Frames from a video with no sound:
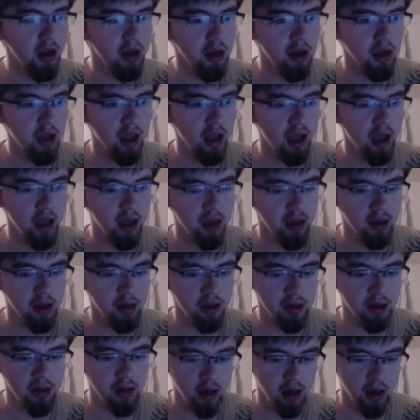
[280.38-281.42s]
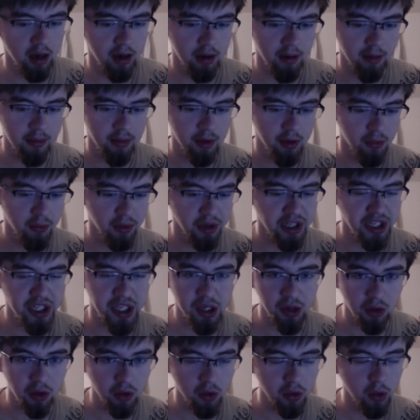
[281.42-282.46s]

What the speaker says: and Regil,